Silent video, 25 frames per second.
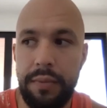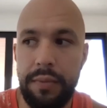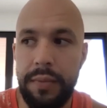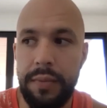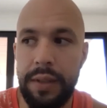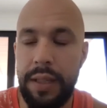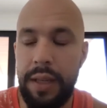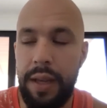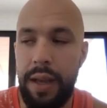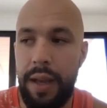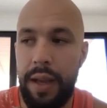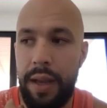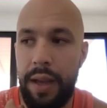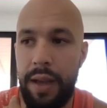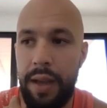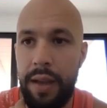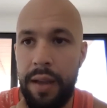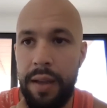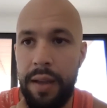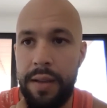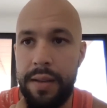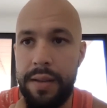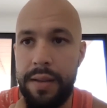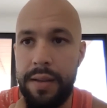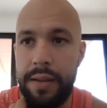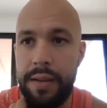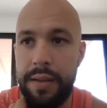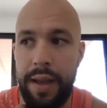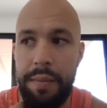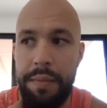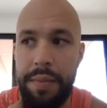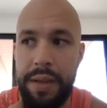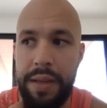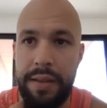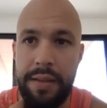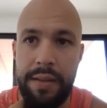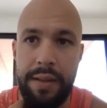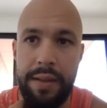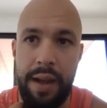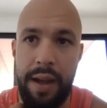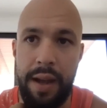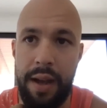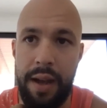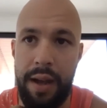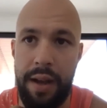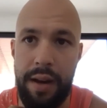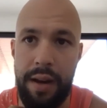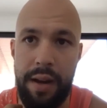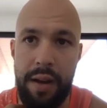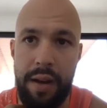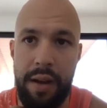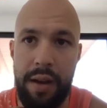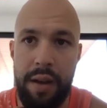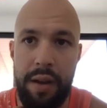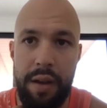And that means that